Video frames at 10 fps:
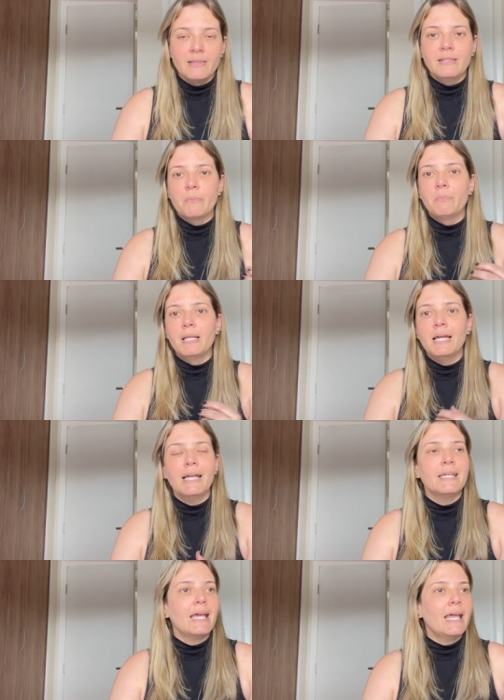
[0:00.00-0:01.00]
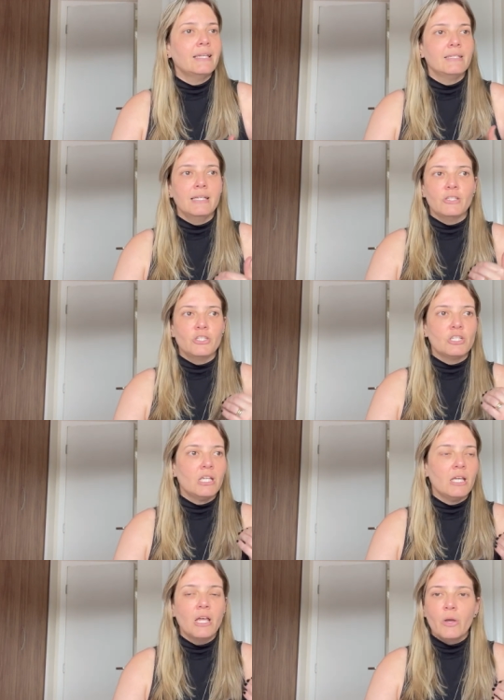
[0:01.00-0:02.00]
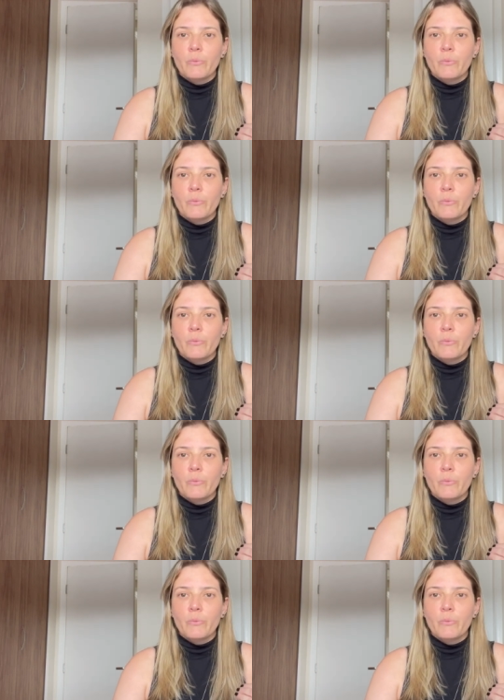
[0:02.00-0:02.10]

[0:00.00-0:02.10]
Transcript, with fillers: the blood and the qi